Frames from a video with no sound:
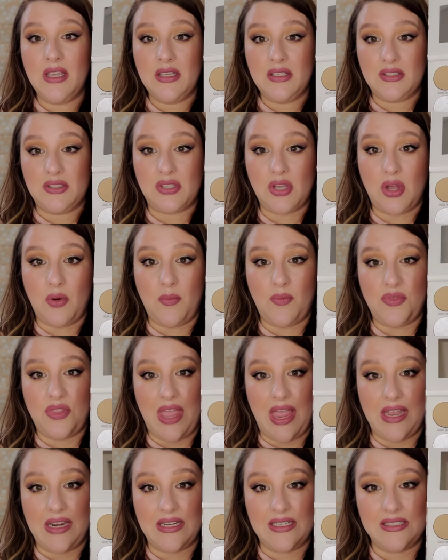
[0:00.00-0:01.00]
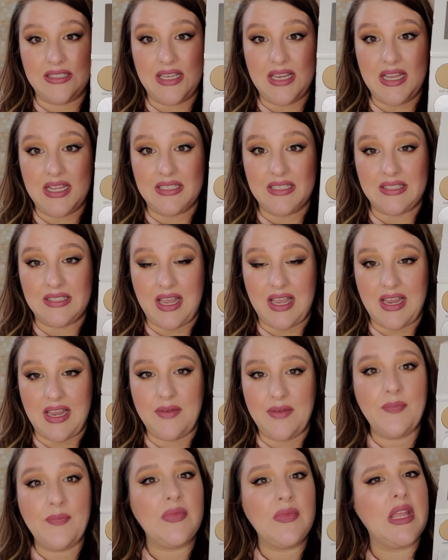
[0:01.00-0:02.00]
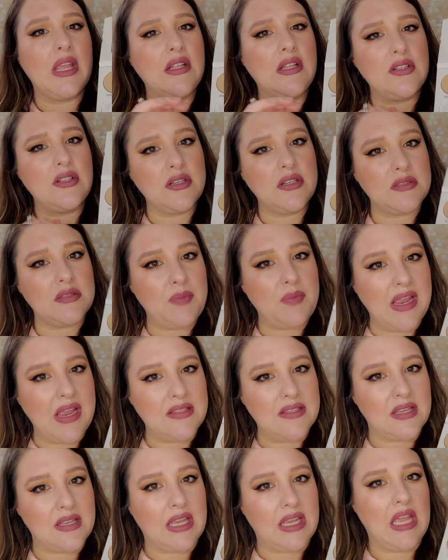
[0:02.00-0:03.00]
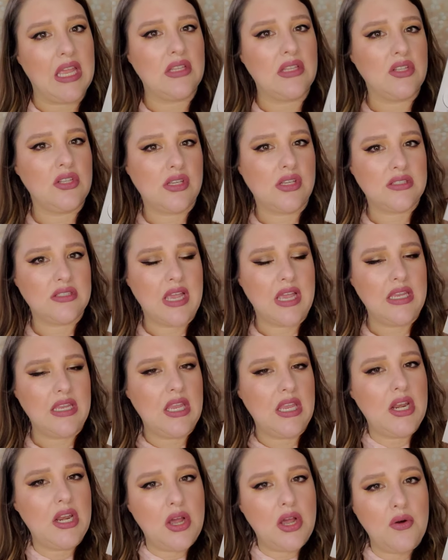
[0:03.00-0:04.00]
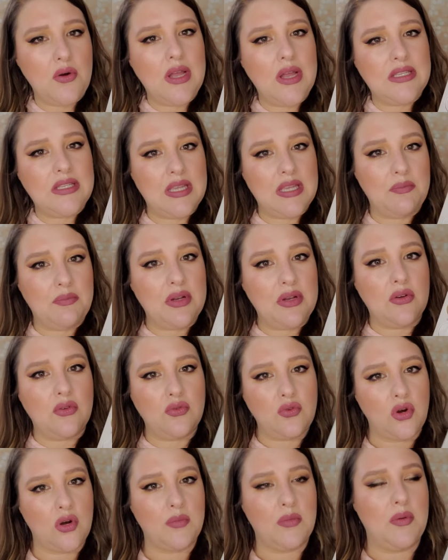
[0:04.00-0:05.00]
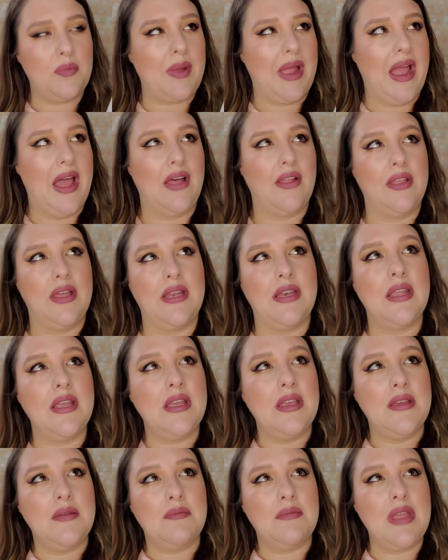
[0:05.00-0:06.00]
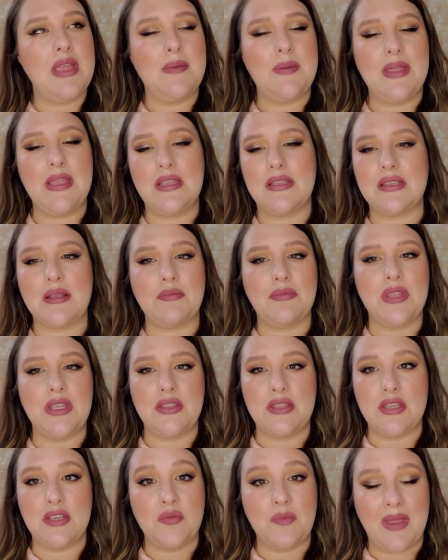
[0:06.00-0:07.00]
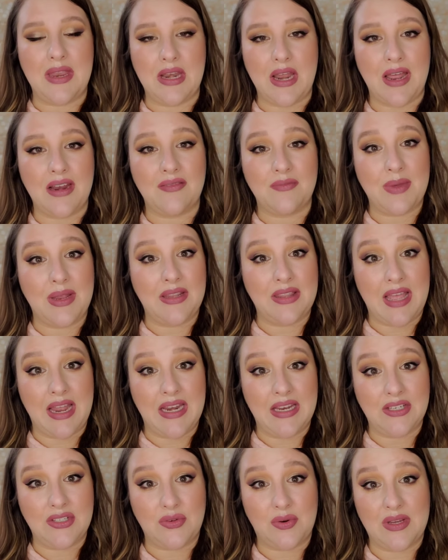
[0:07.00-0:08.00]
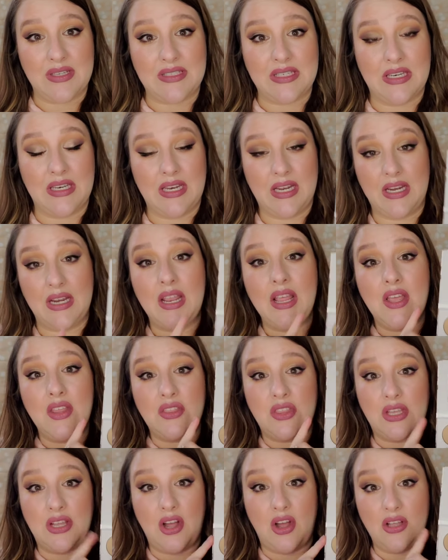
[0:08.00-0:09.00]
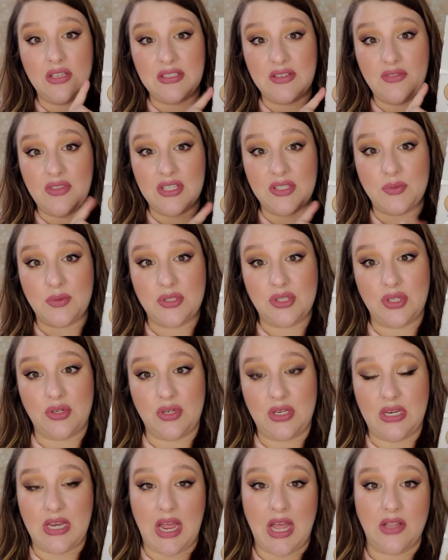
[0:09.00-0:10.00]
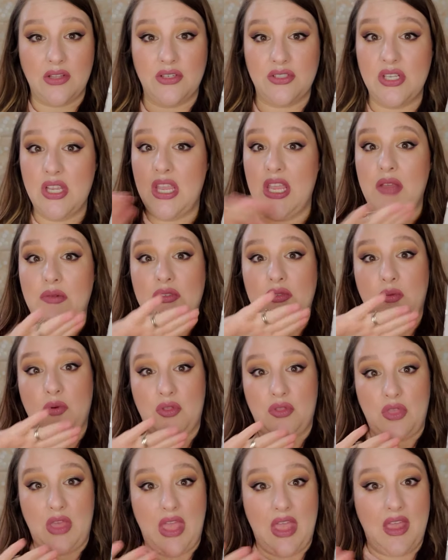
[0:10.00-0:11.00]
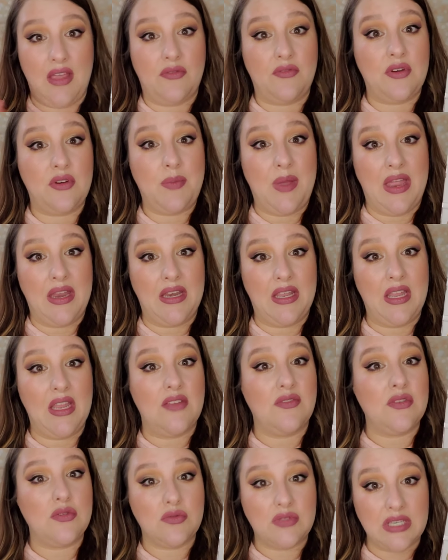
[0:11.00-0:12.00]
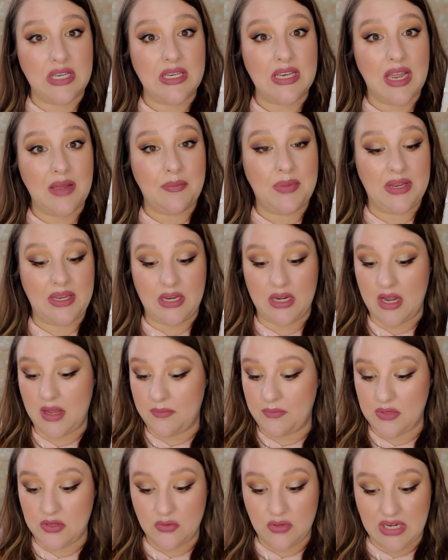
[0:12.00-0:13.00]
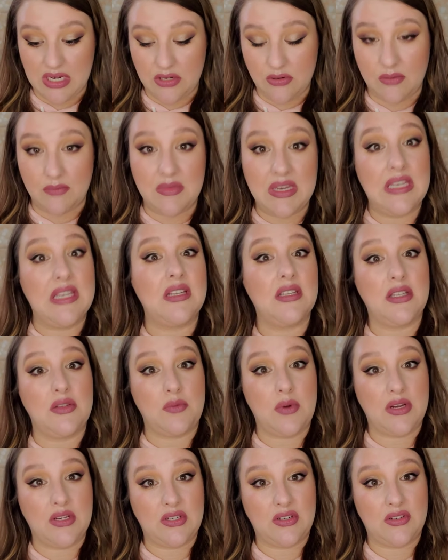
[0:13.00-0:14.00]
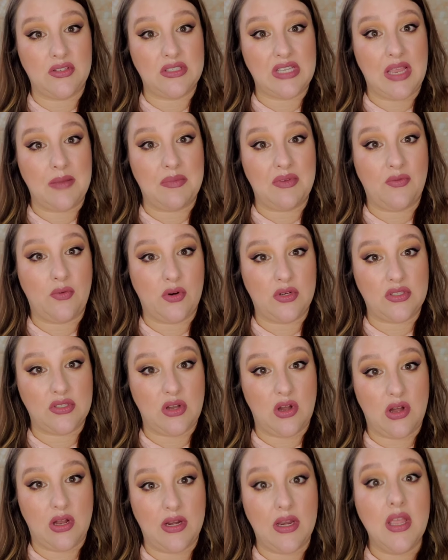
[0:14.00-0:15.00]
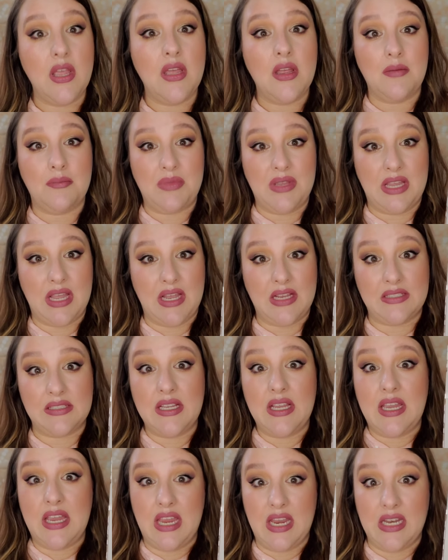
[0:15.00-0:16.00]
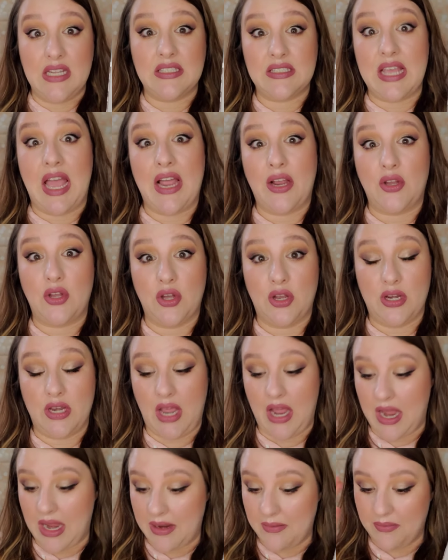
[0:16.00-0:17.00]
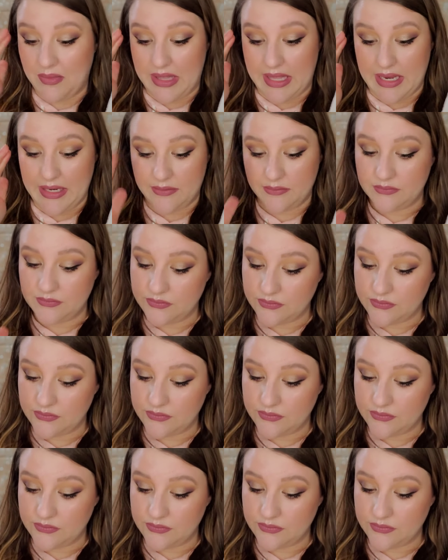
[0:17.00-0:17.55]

So that is the inside. It looks basic. It looks like, you know, a typical normal palette, maybe something that you may not have been that interested in. The cost of this was $30. It was worth every penny. If you did not pick it up, you need to immediately run to her site before it's gone because it is that good. I'm like,